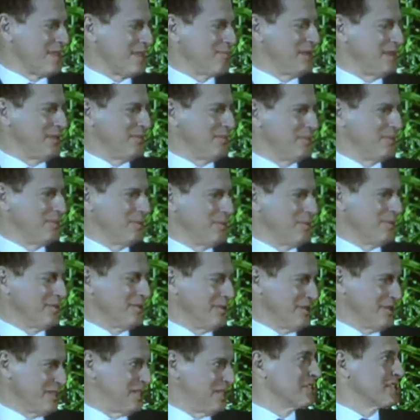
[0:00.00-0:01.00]
people,
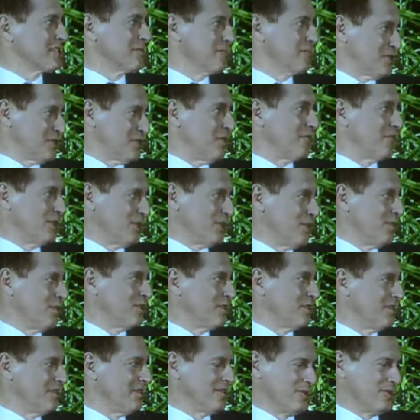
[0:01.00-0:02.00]
the system is
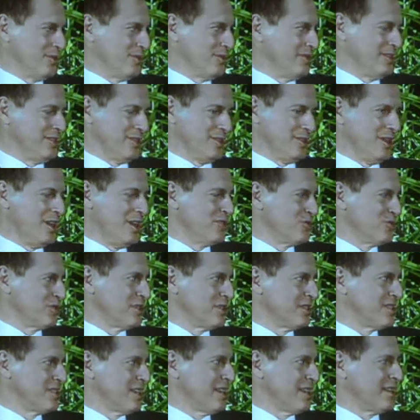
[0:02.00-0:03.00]
overloaded.
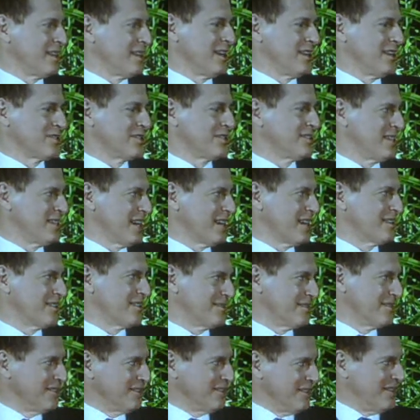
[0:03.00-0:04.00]
110,000 tech
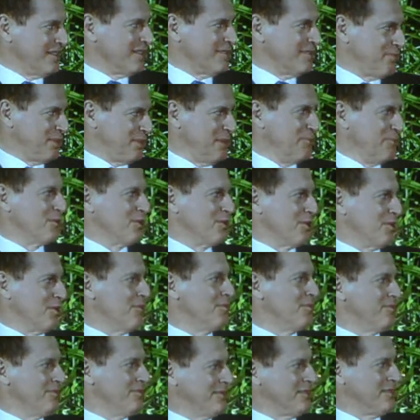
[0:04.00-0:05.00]
people
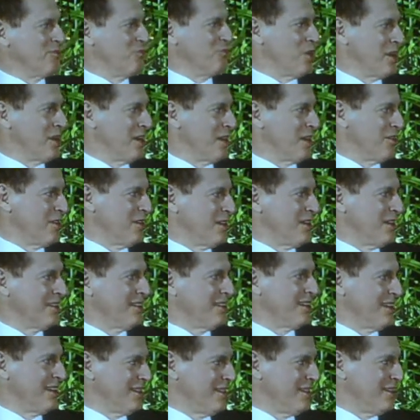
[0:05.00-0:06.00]
in one area,
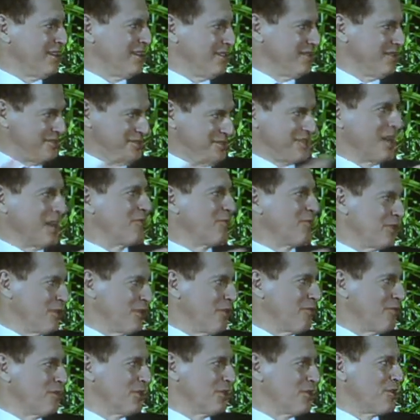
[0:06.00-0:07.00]
and it's definitely
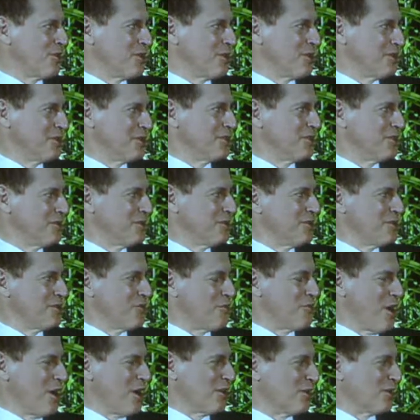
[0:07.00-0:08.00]
overloaded the
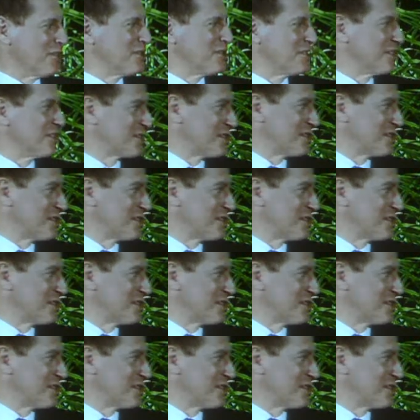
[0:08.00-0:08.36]
wireless system.